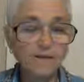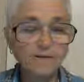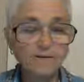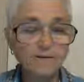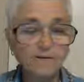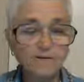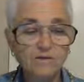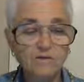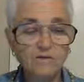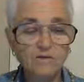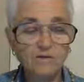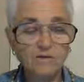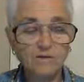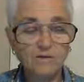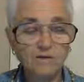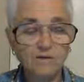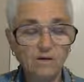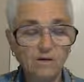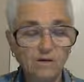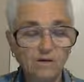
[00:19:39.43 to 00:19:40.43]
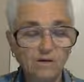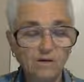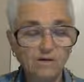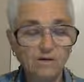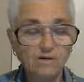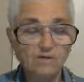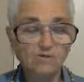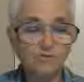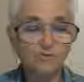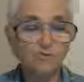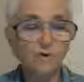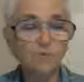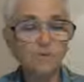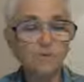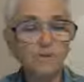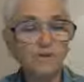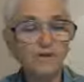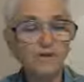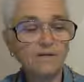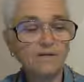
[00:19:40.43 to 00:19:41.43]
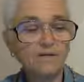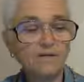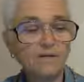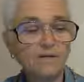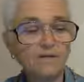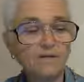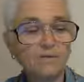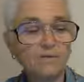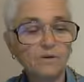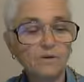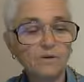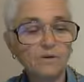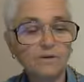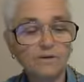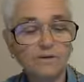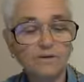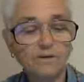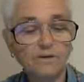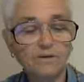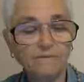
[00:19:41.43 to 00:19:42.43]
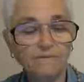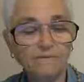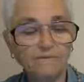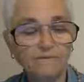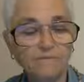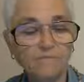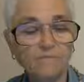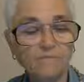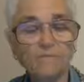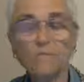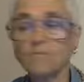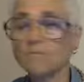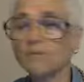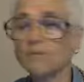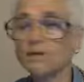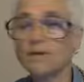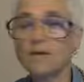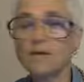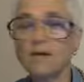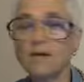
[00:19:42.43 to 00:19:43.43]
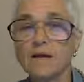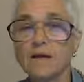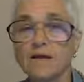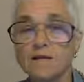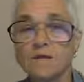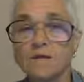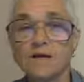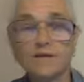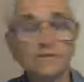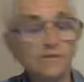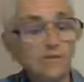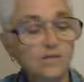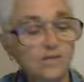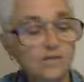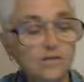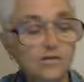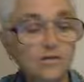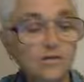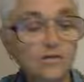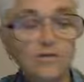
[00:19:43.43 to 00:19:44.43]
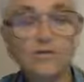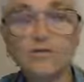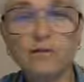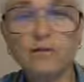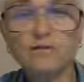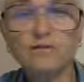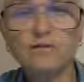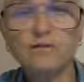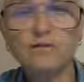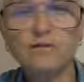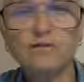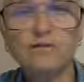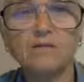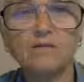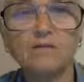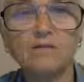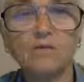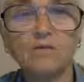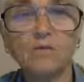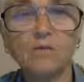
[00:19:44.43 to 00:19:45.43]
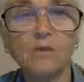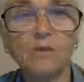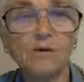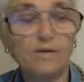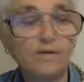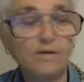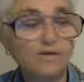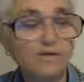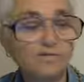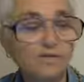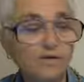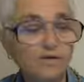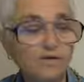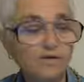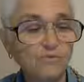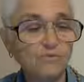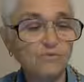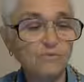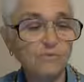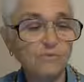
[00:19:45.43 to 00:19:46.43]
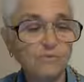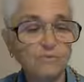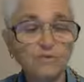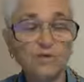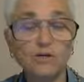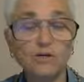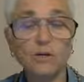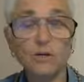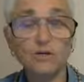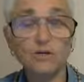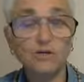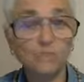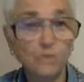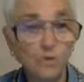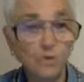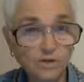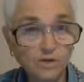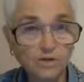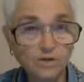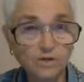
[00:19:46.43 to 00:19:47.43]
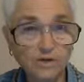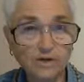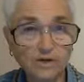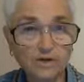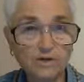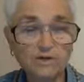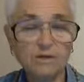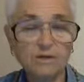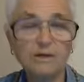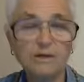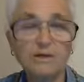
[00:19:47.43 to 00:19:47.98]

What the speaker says: This is Draupadi continuing. And yeah, see, she's addressing the Lord in his Vishnu form. She calls him Krishna